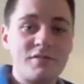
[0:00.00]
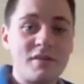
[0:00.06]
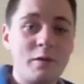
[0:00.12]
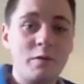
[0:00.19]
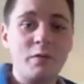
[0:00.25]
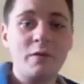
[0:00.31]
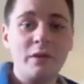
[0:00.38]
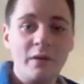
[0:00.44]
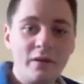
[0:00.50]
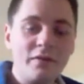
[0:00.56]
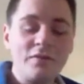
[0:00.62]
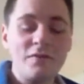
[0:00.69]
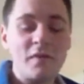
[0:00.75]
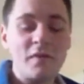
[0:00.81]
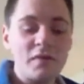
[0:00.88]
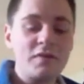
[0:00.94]
So,
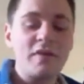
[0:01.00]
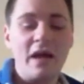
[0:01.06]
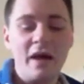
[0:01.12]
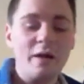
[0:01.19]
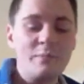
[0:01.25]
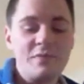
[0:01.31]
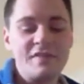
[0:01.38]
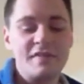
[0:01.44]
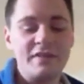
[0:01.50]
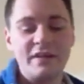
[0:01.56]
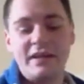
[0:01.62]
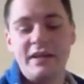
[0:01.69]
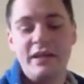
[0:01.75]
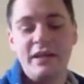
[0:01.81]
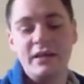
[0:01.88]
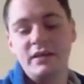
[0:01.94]
fun times
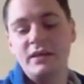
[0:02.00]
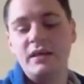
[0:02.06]
today,